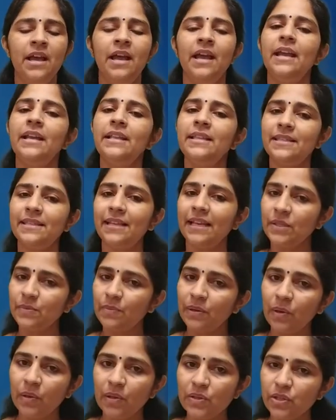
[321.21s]
insects
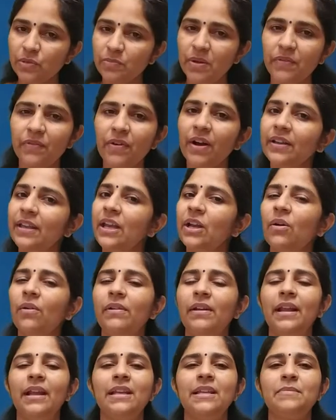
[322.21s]
will also be working
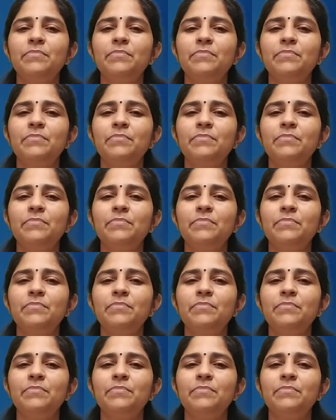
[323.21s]
on it,